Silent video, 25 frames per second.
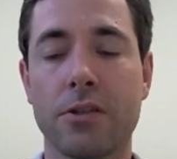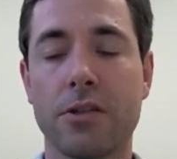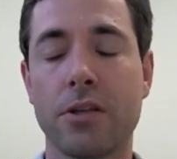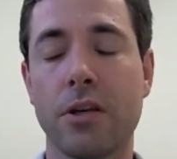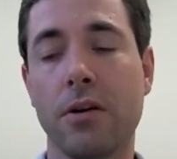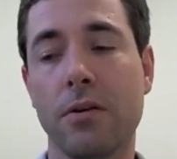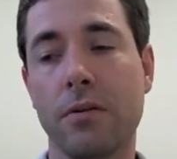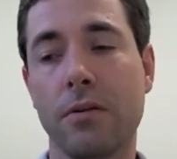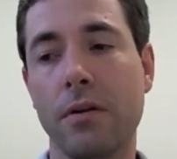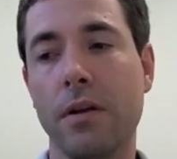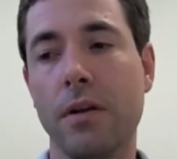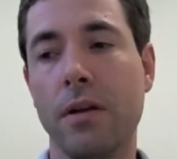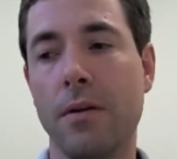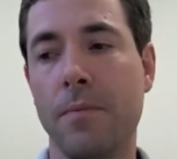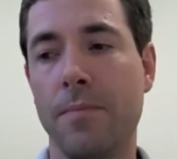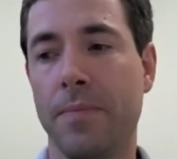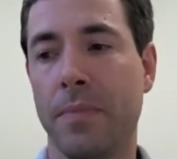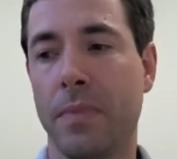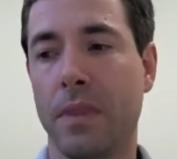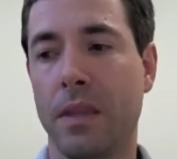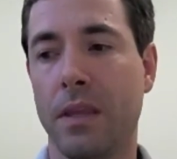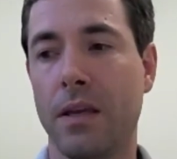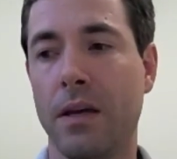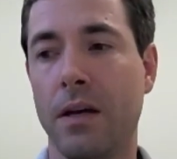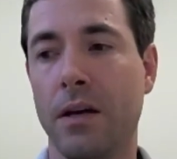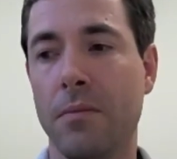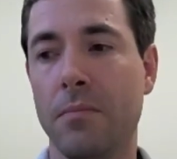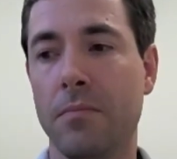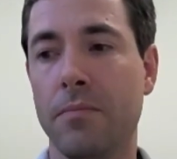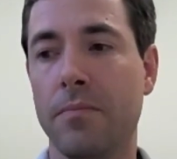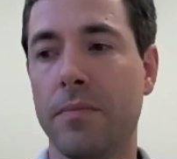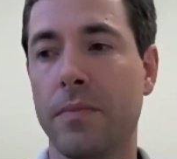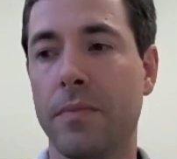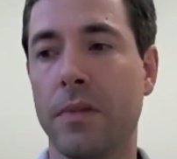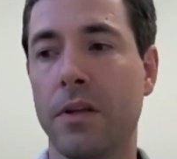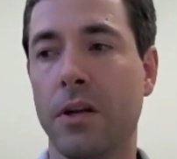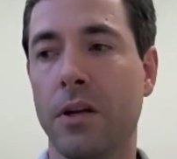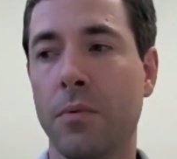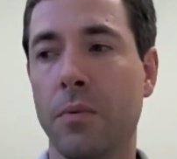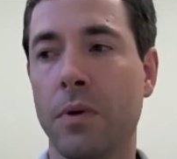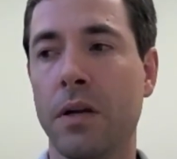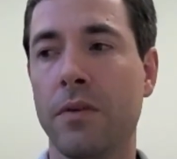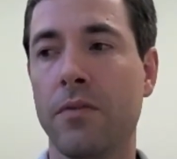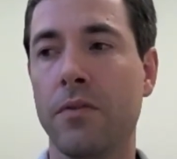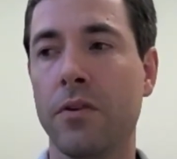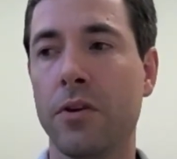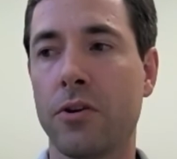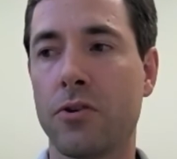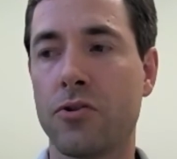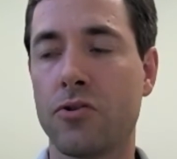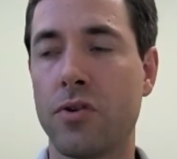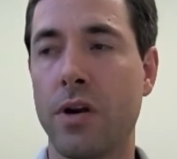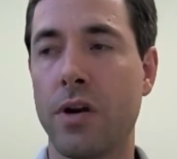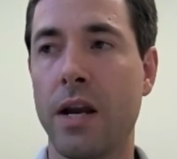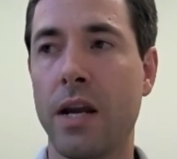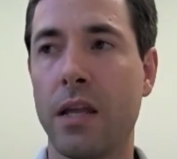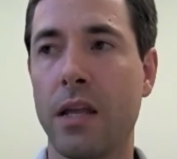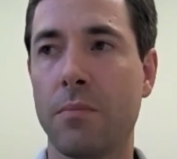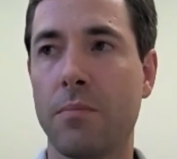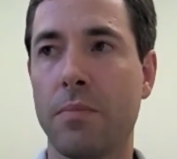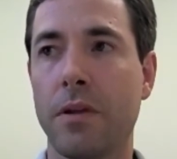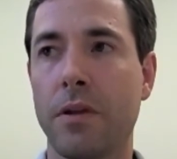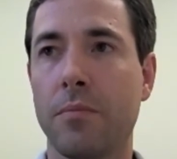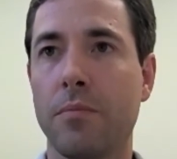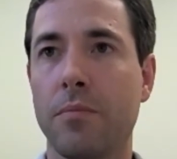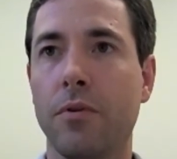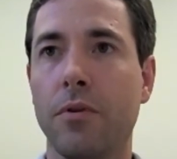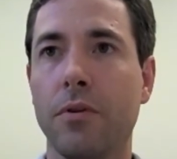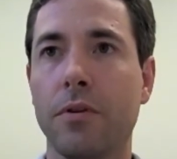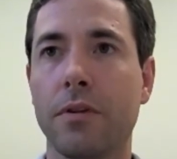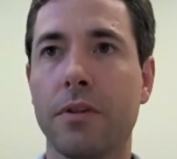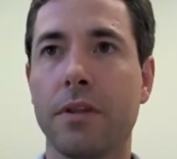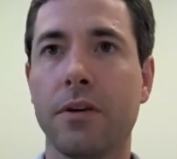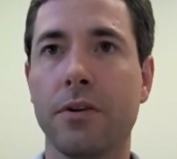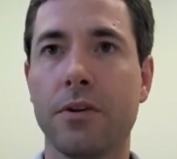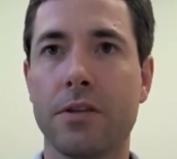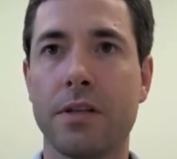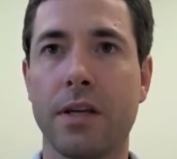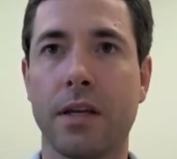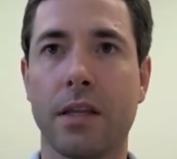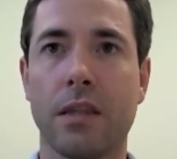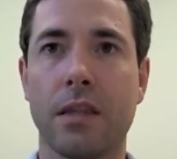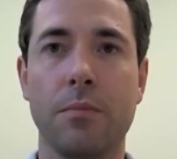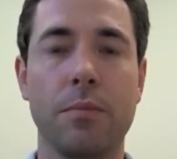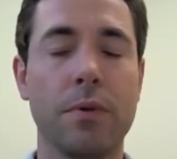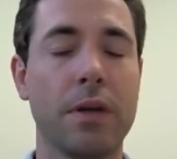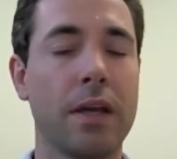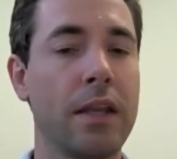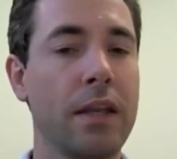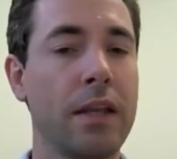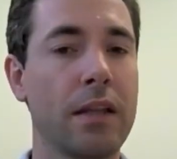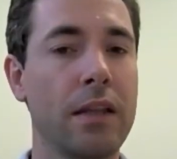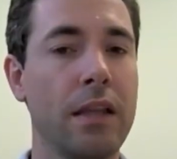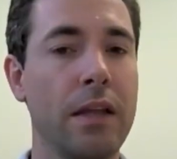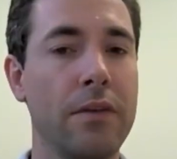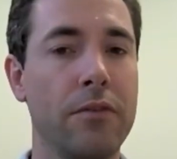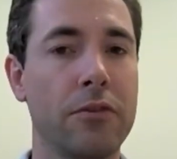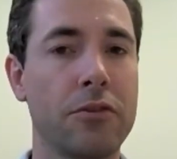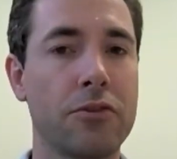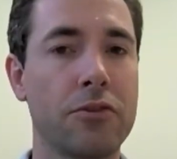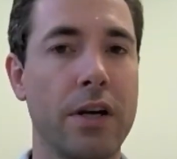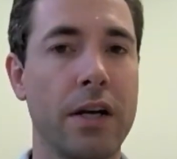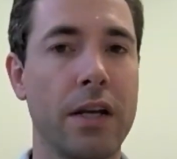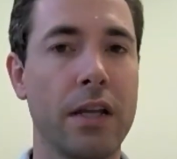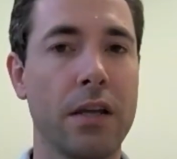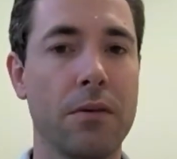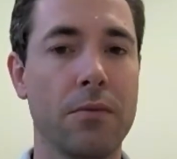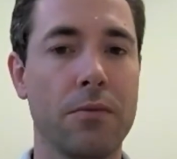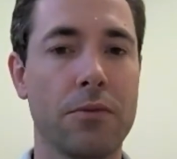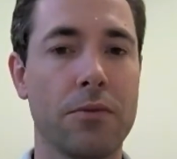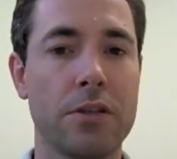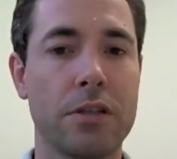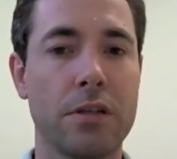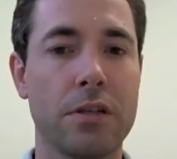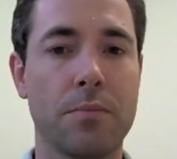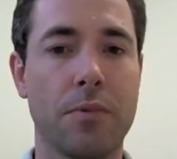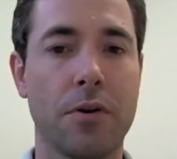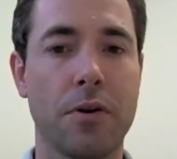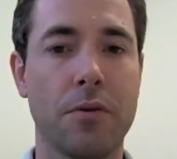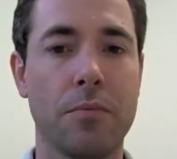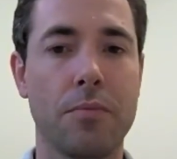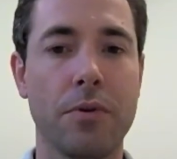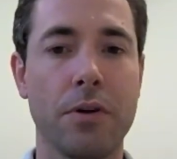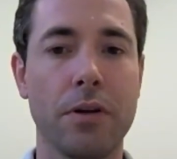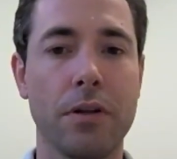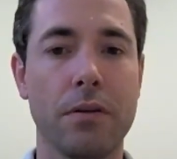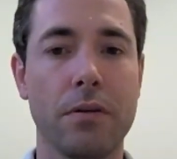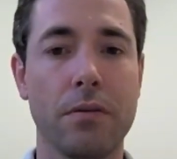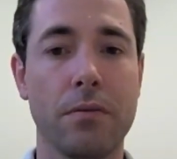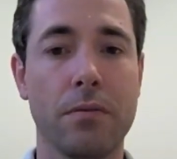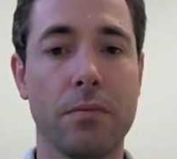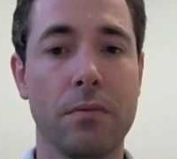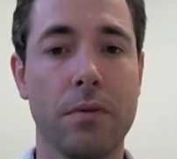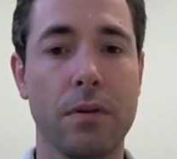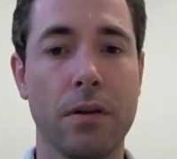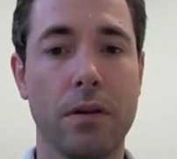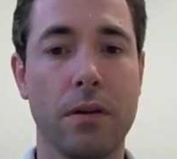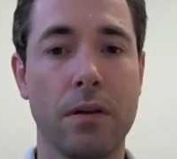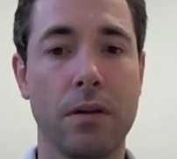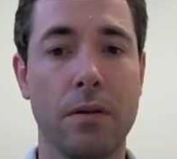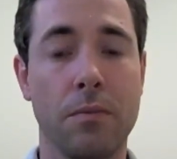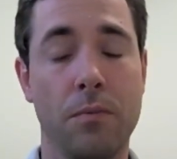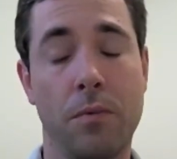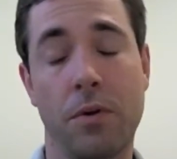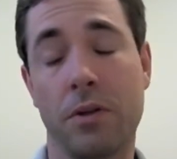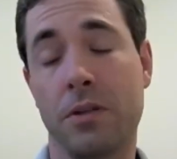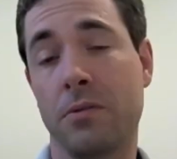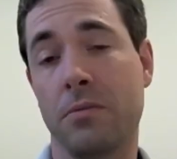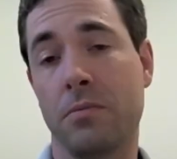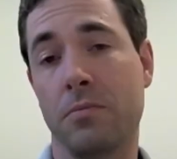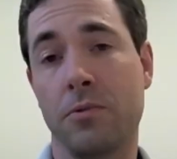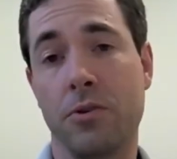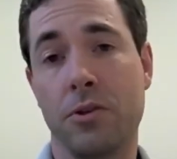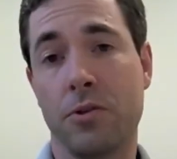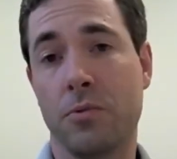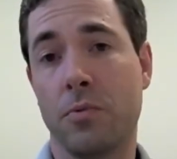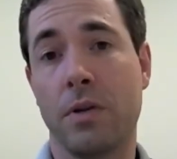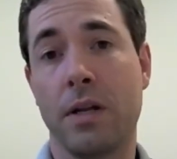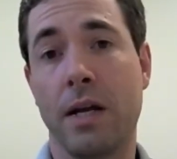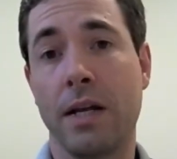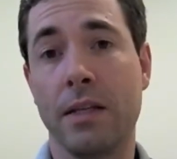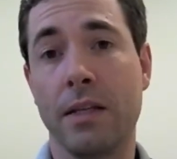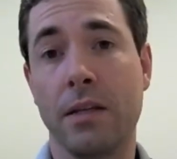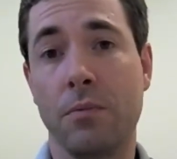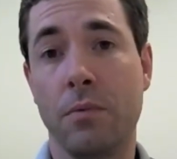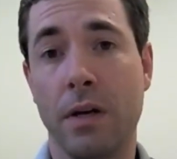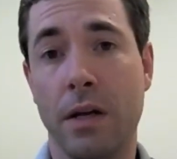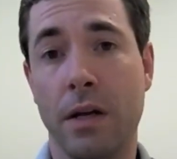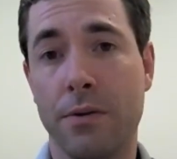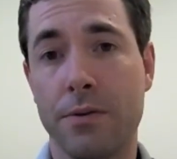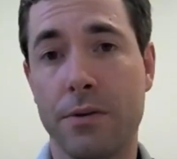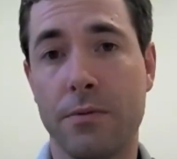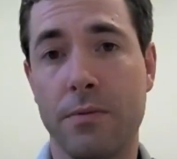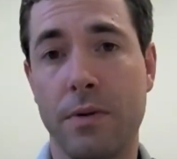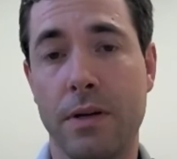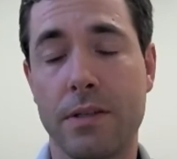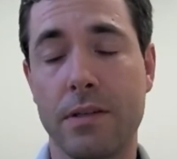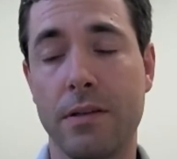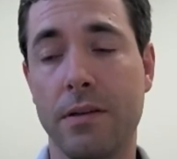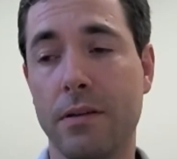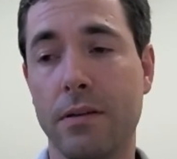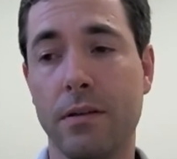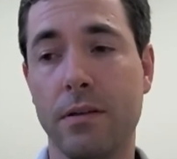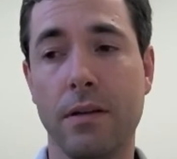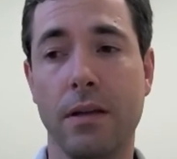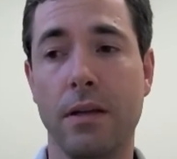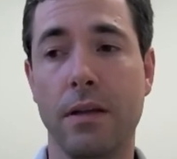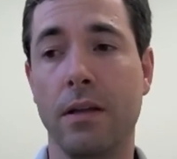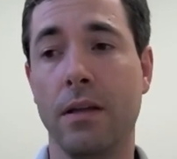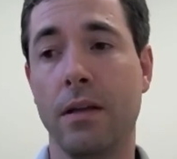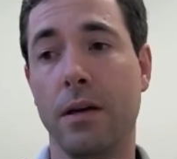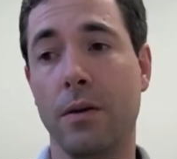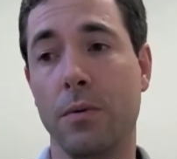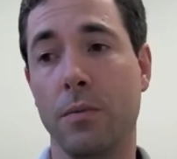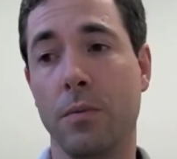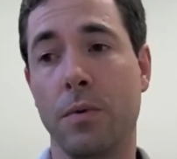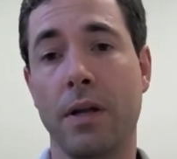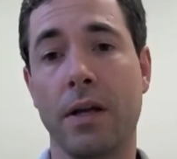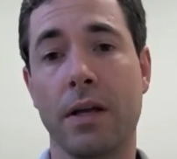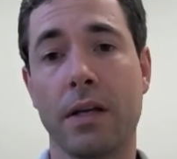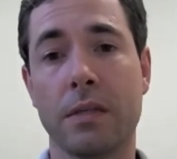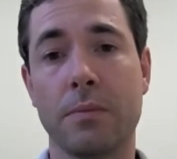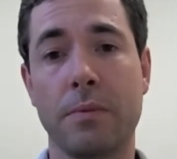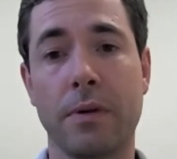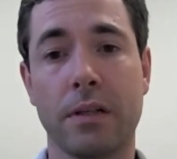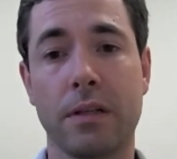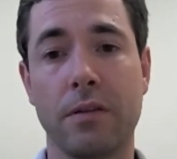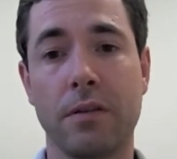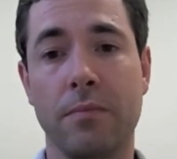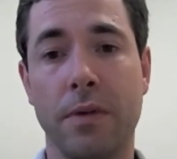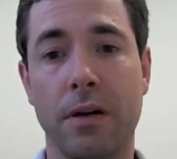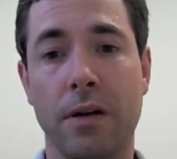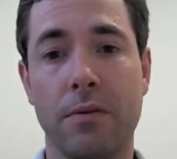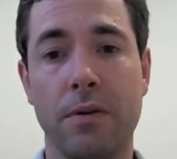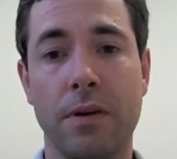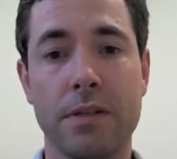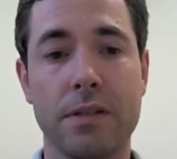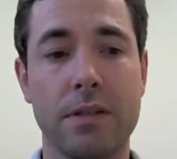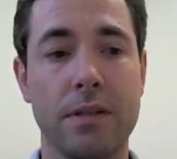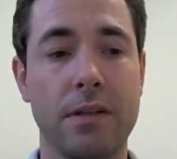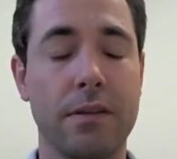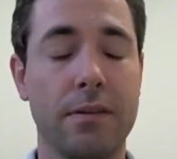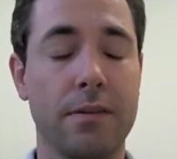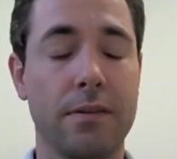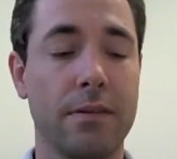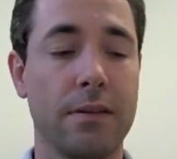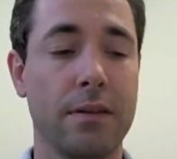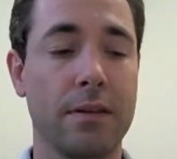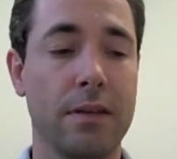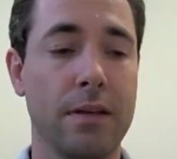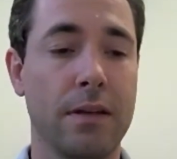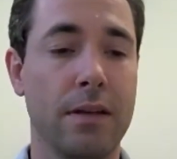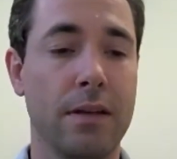So, whenever you're training people, there's like the beginning level training, which is appropriate, which is what I did when I was a resident and what I expect of my residents.